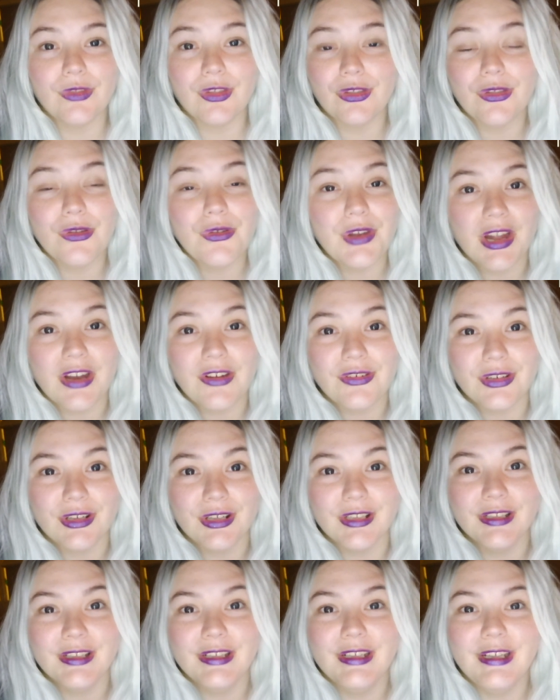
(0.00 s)

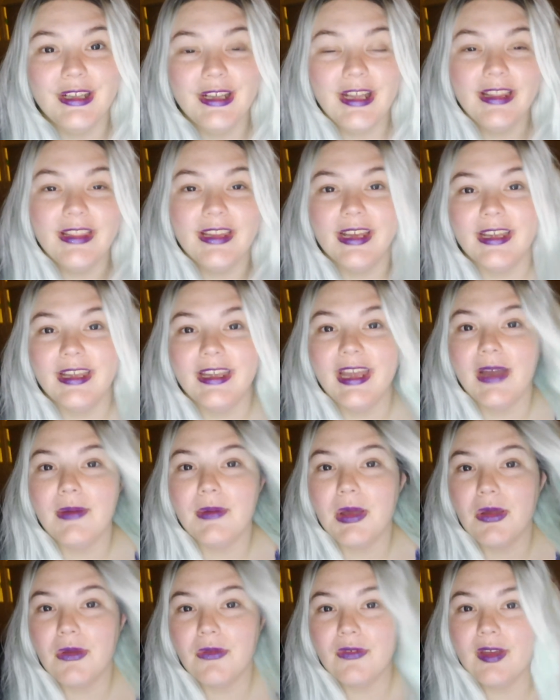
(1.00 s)
natural. I can get
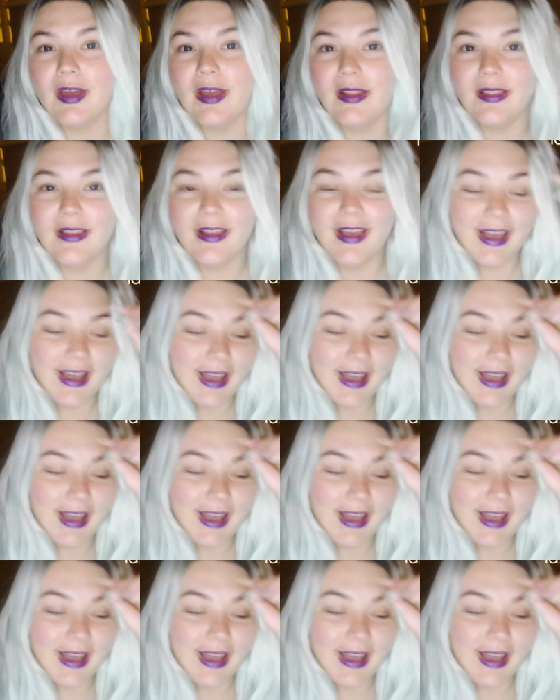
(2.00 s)
away with it, and like,